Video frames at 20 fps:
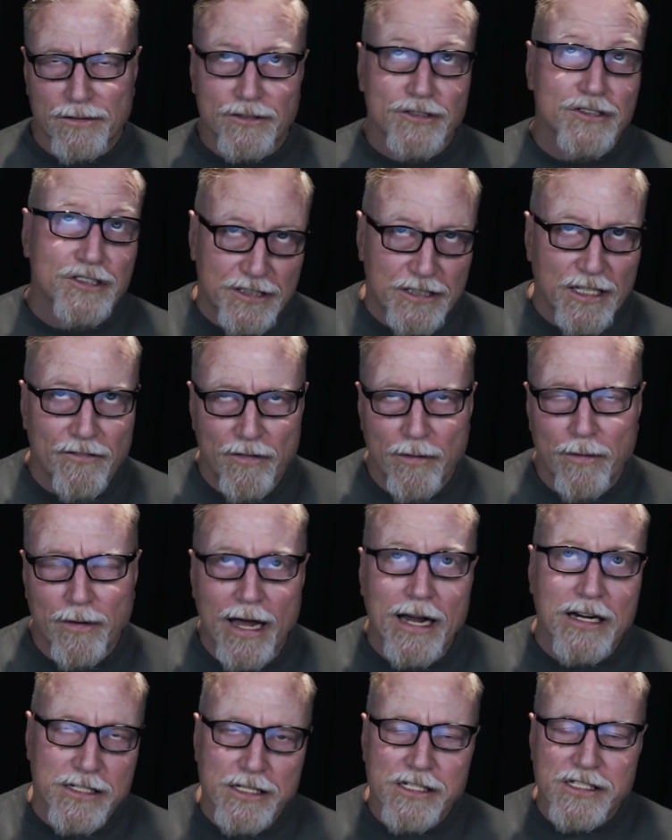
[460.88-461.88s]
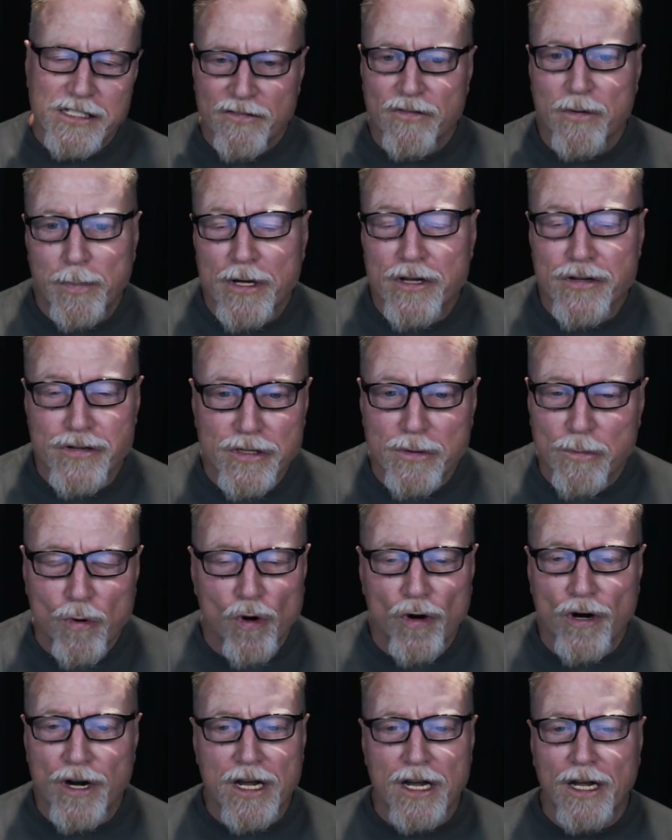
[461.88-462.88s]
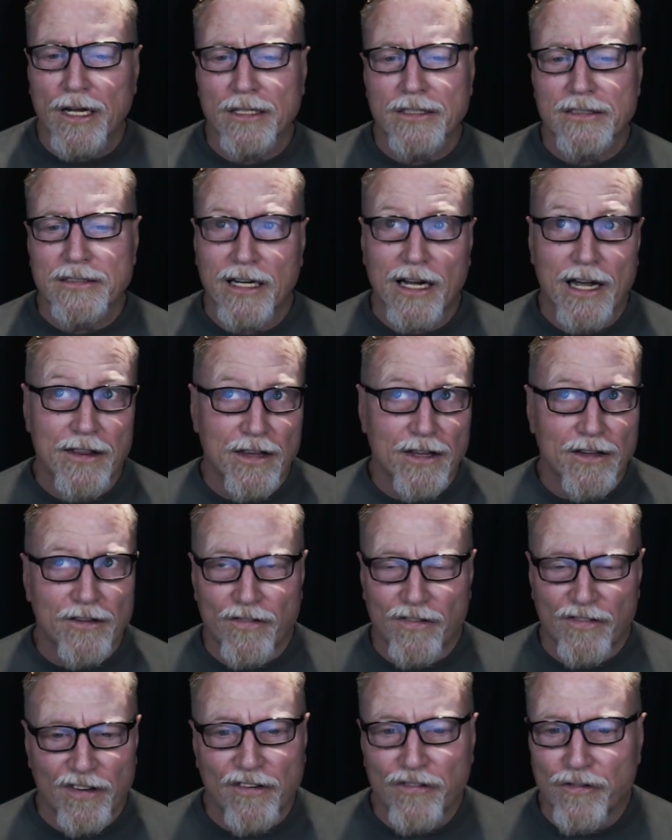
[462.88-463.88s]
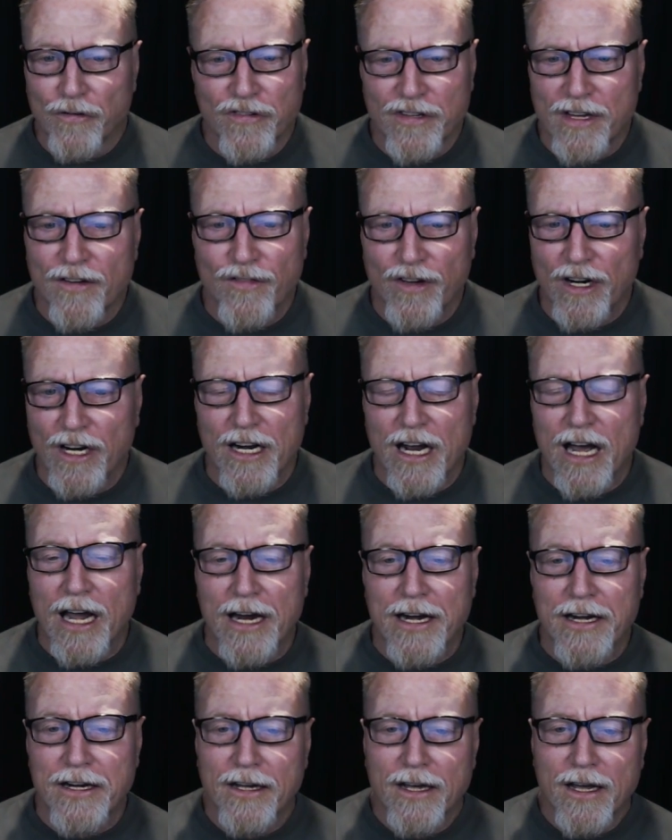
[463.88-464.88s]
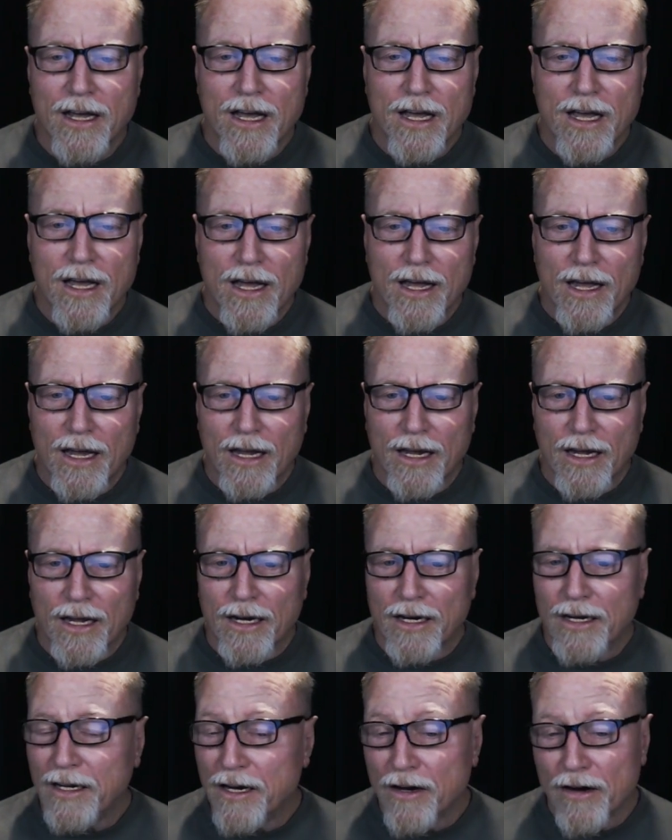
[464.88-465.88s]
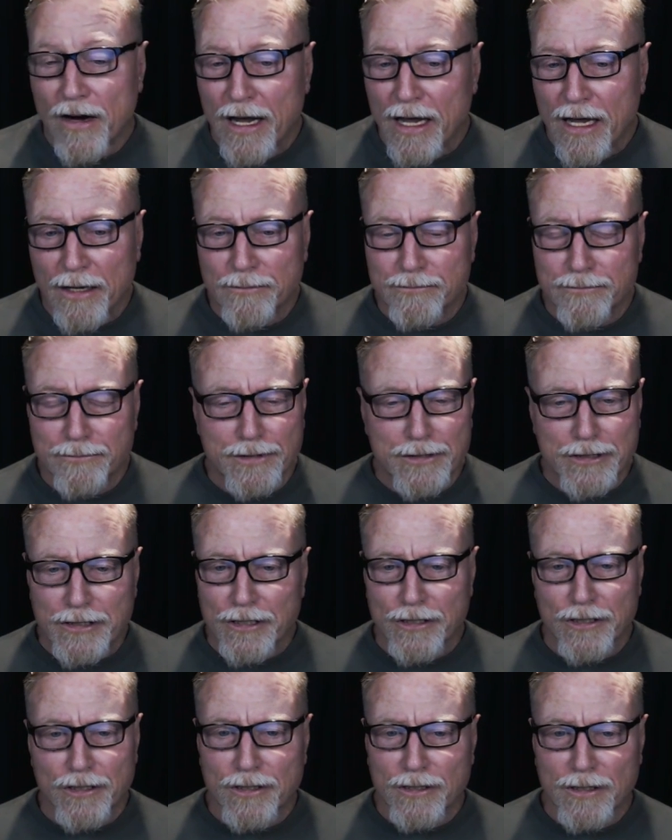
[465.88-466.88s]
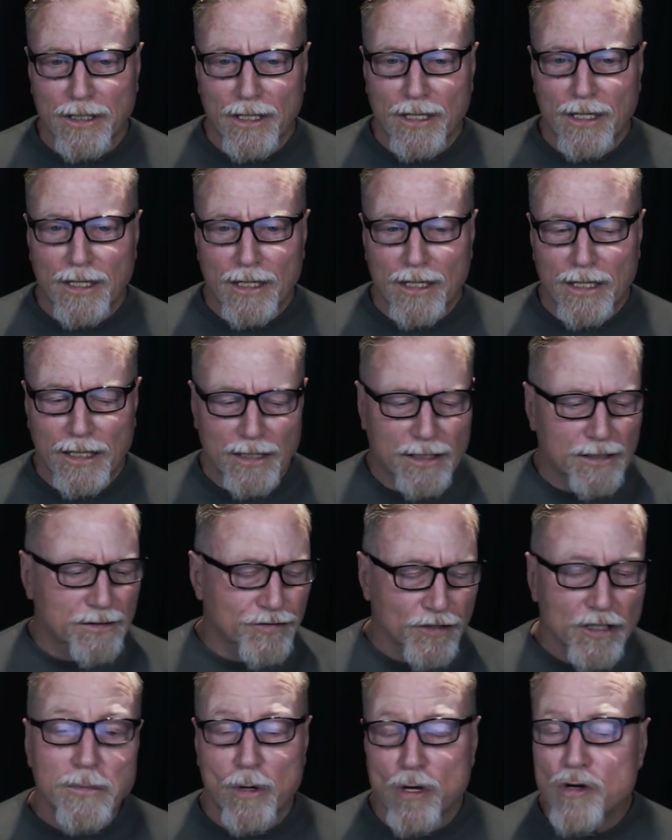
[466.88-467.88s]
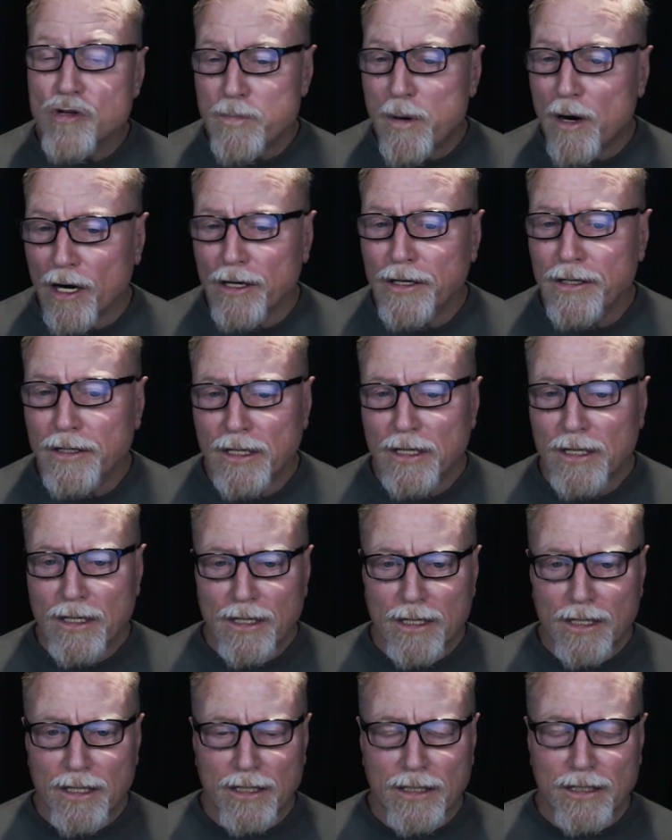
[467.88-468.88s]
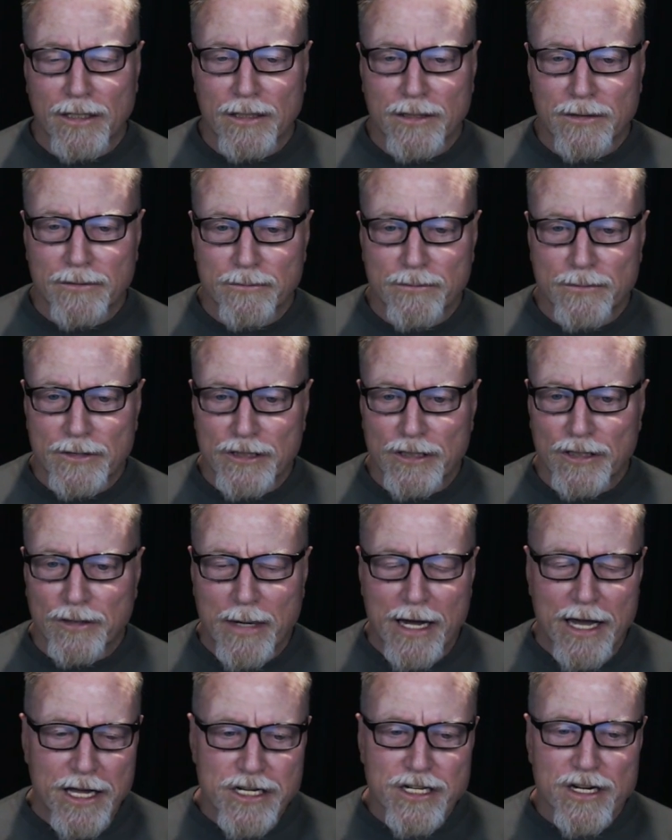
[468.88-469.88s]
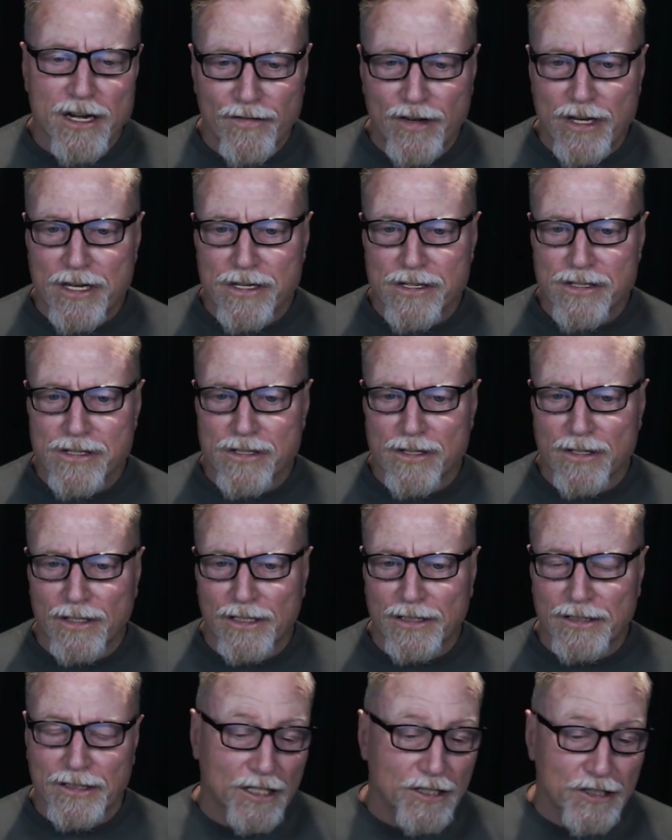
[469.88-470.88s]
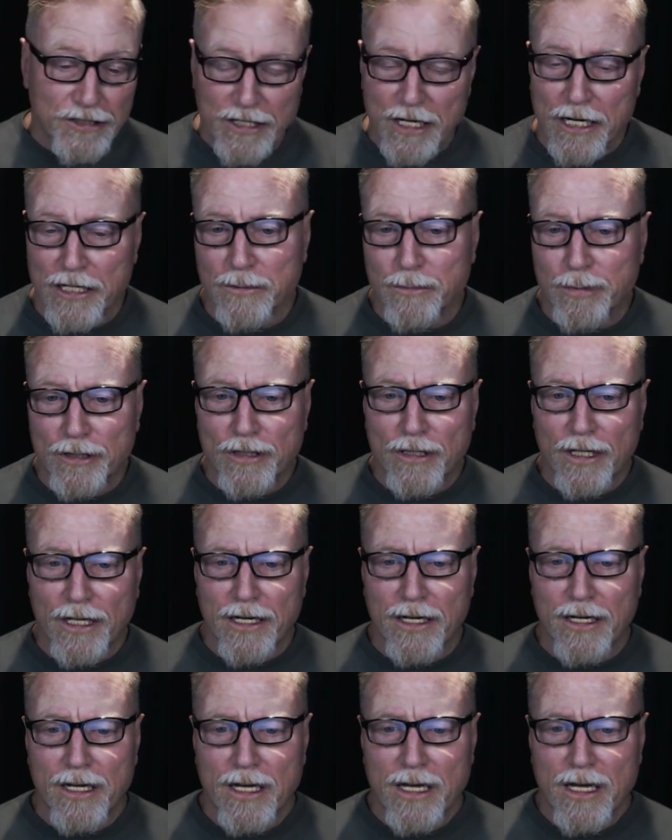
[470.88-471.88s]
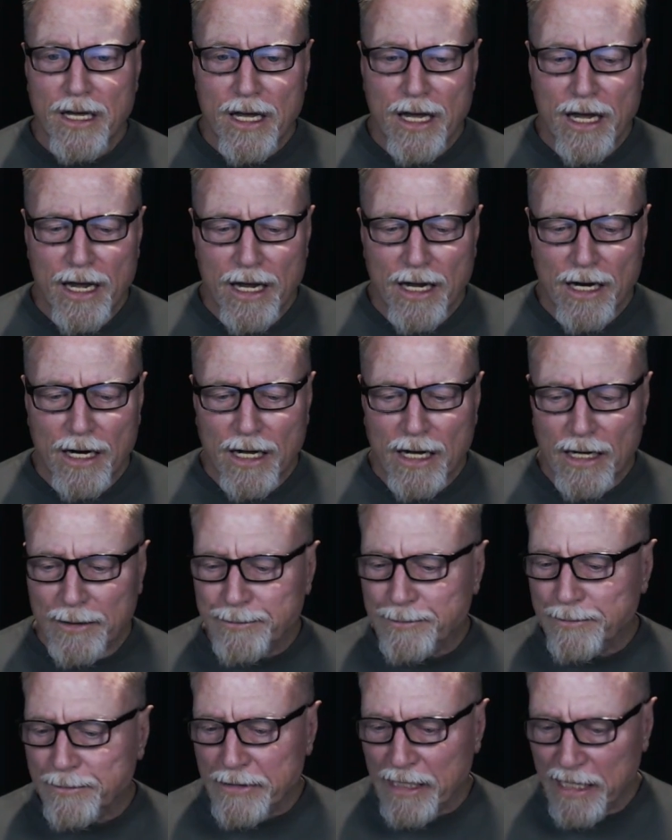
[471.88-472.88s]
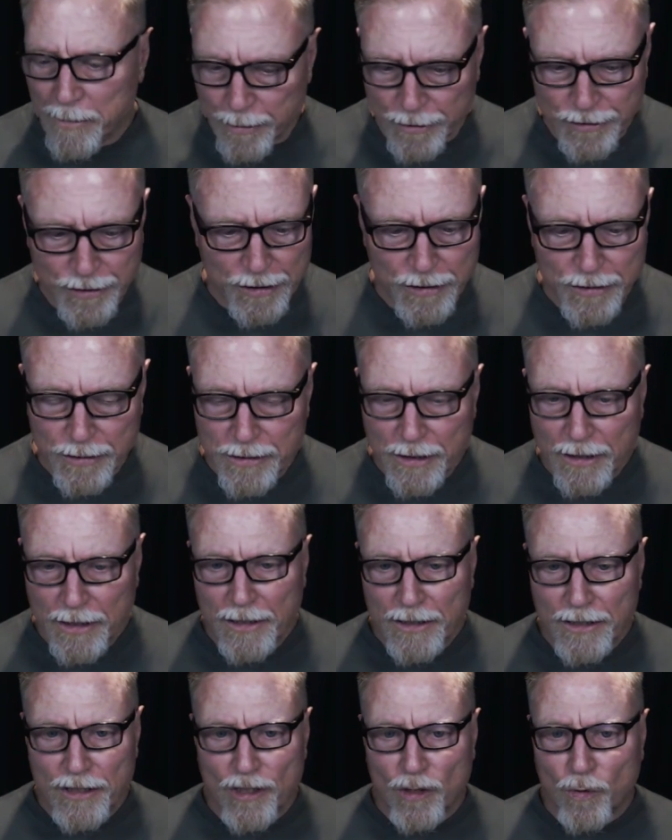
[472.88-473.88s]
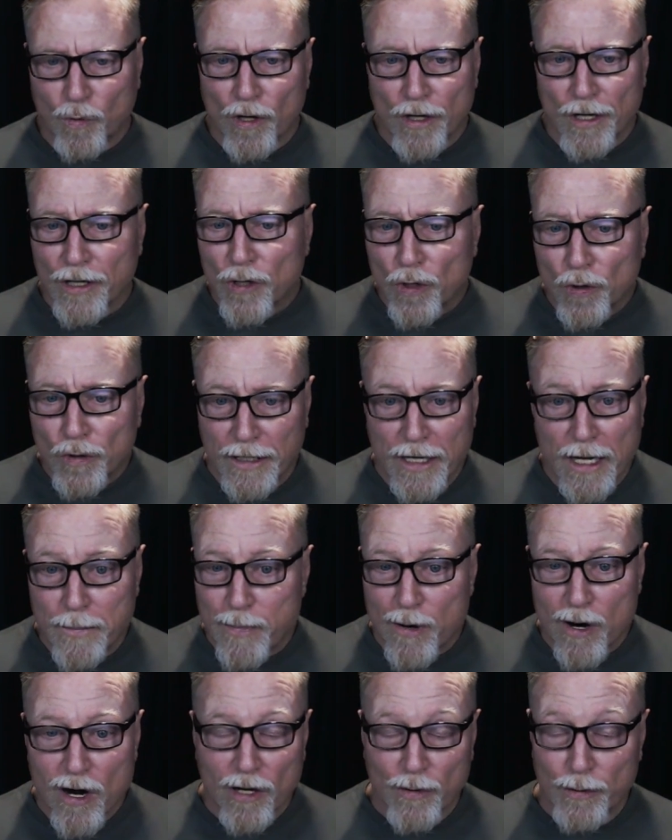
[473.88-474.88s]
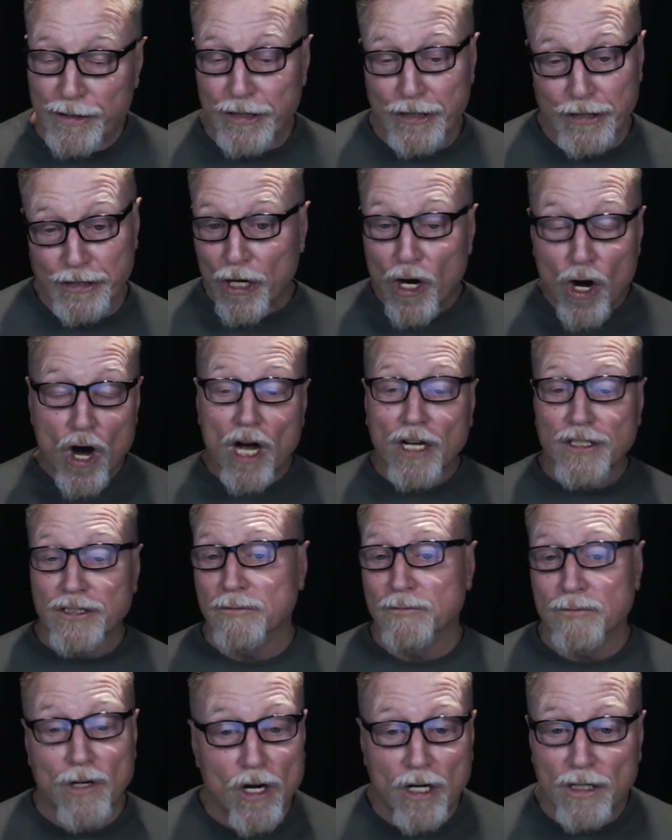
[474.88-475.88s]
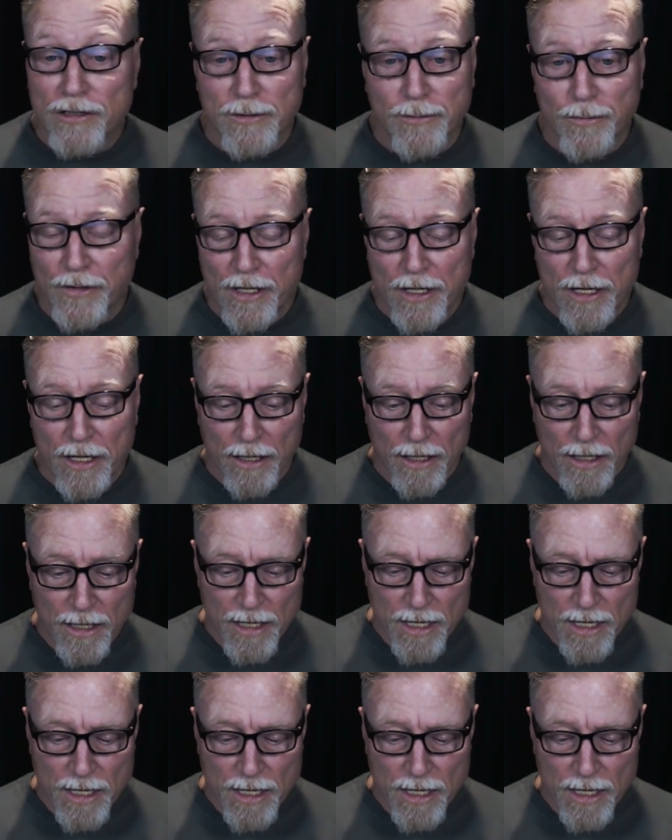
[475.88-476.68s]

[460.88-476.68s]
seven pills in the morning, and I think six or seven at night. And here I am still, for the most part, my HIV is undetectable, and I'm able to, work in Golden Gate Park, which is an awesome, awesome thing.